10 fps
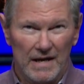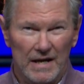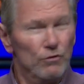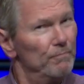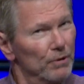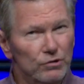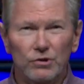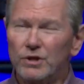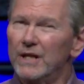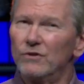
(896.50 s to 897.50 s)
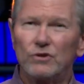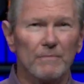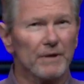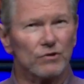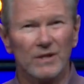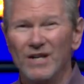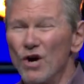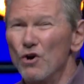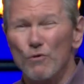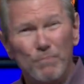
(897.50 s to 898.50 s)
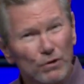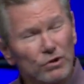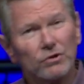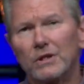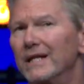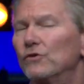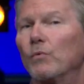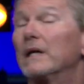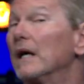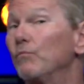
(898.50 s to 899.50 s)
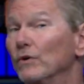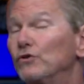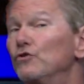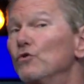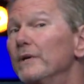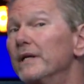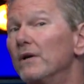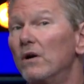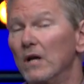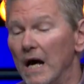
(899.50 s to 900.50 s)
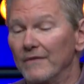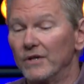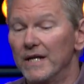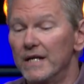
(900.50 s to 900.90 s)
who pushes against the mission, who pushes against what God wants to do in our lives and